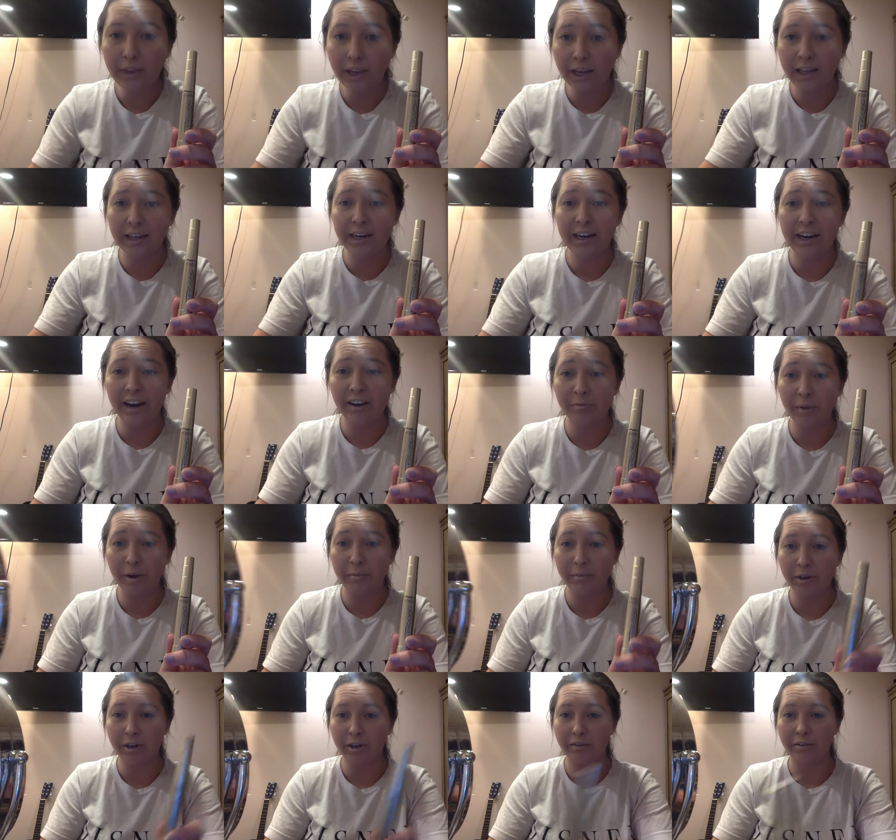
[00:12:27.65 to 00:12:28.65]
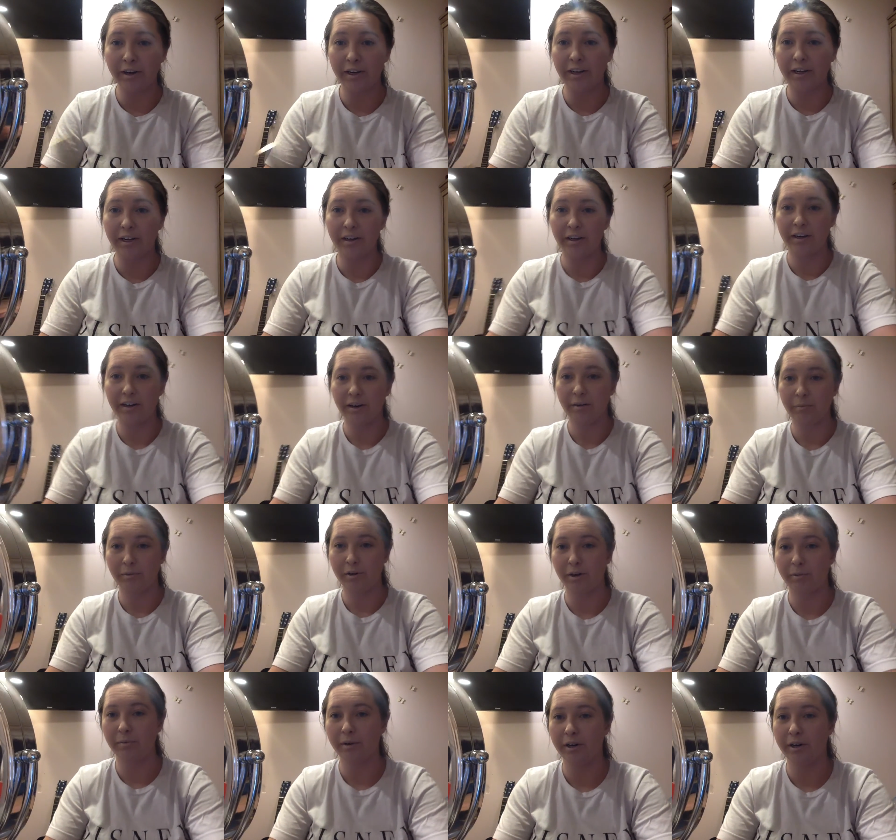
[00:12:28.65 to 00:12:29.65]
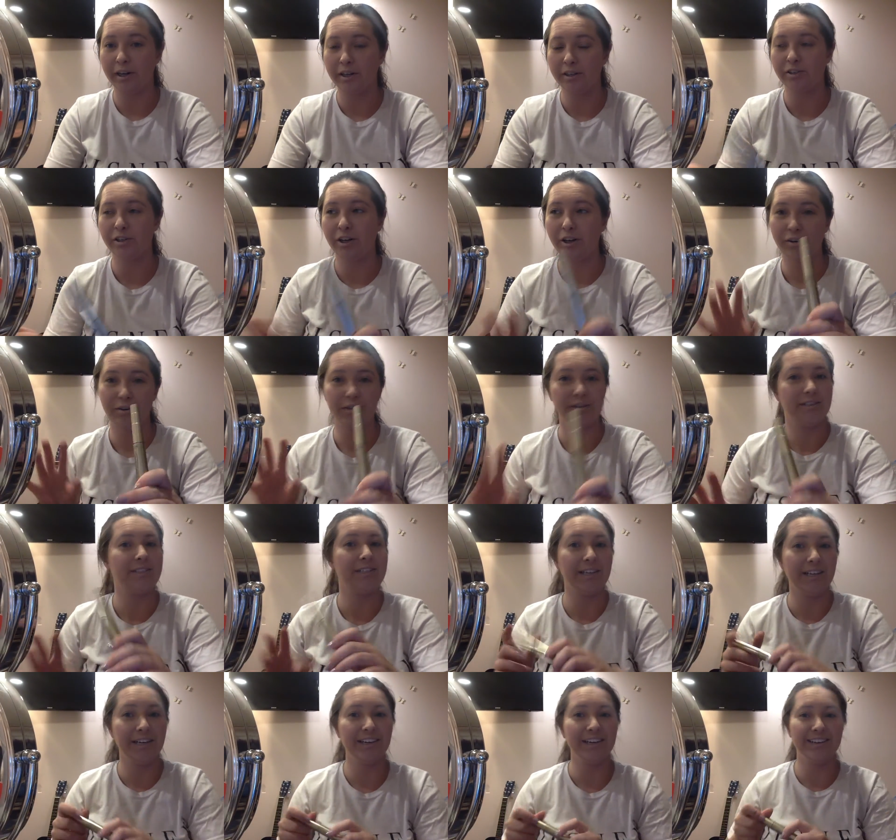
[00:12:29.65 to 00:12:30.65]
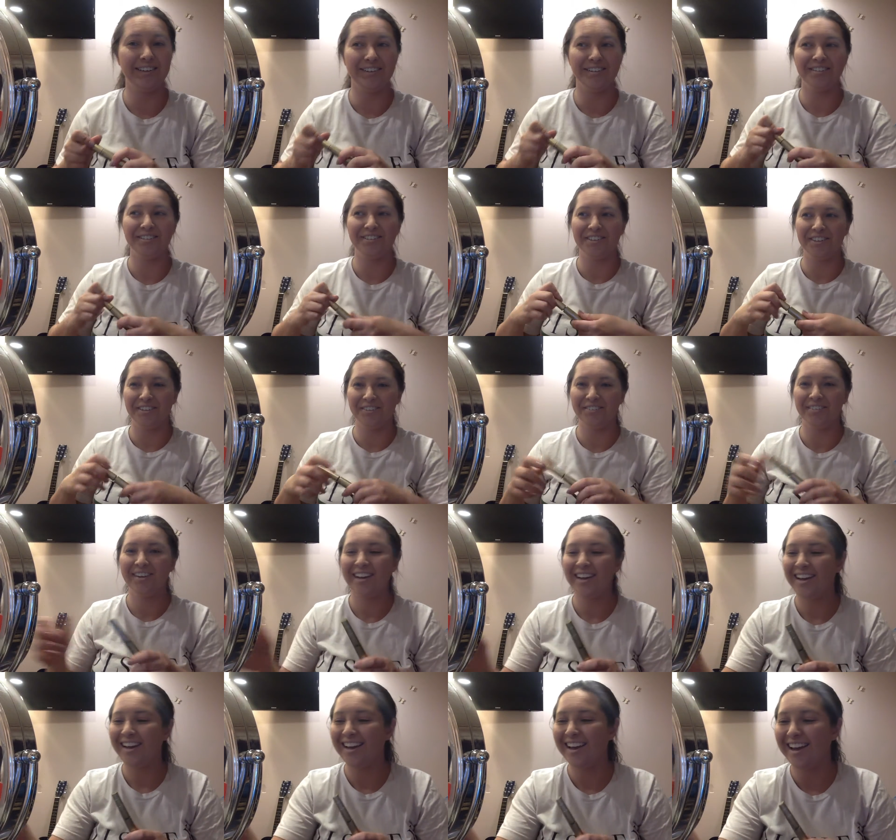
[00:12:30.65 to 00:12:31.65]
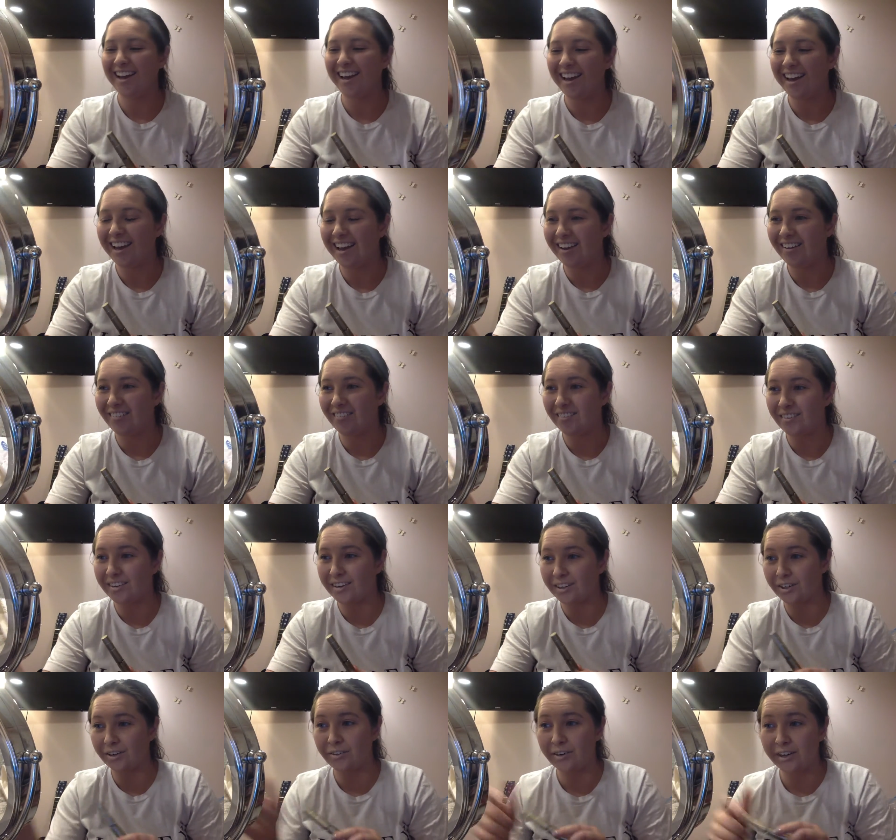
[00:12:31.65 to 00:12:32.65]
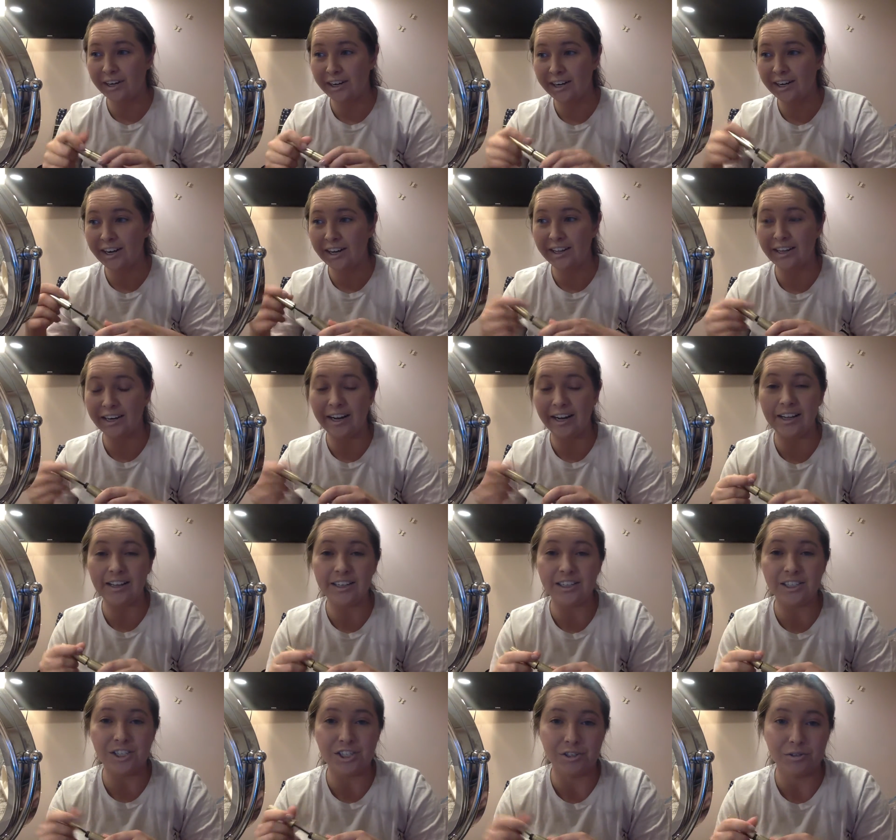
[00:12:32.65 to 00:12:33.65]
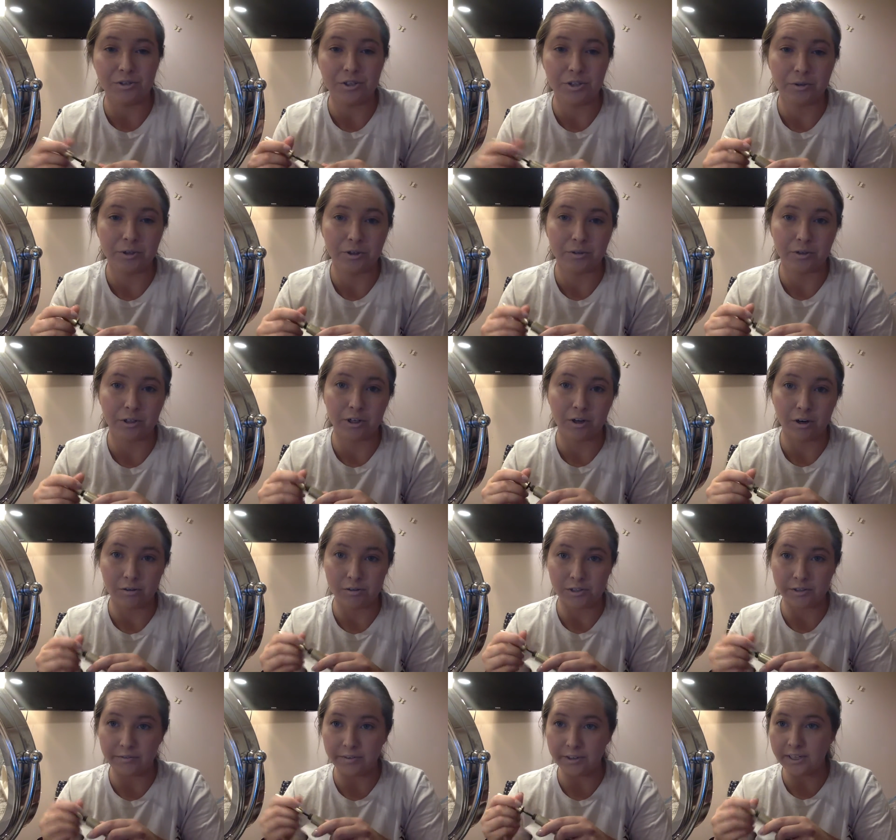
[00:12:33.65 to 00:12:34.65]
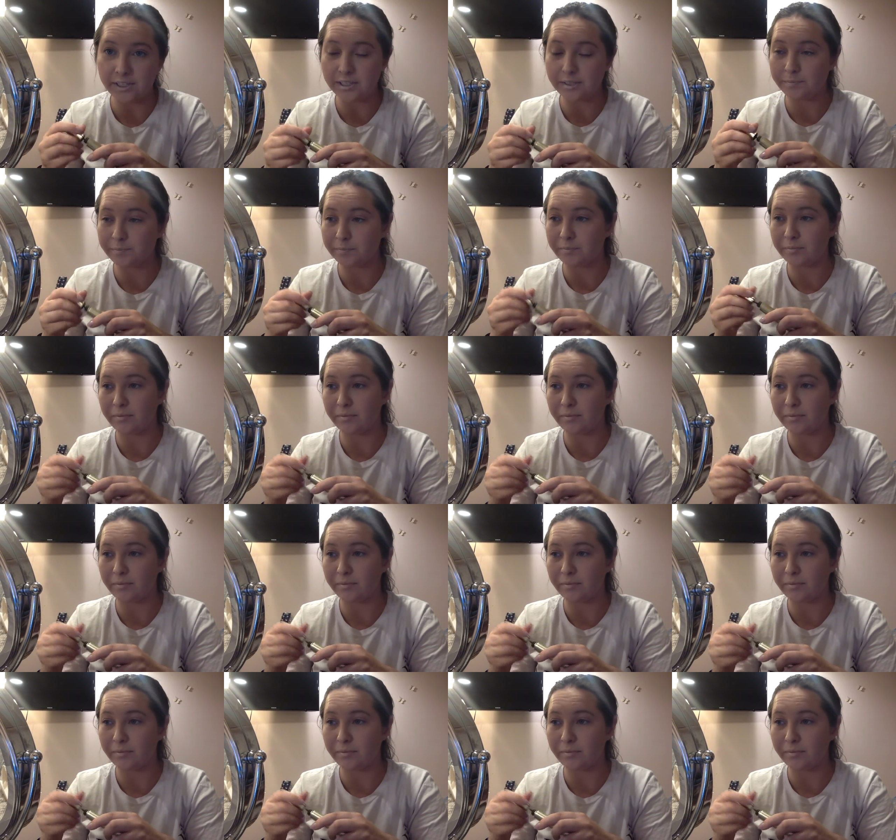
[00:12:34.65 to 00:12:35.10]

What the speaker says: And I have my mirror right here. I'm going to put it so that you can see it. So I'm going to go in, and then I like to do 2 or 3 coats of this.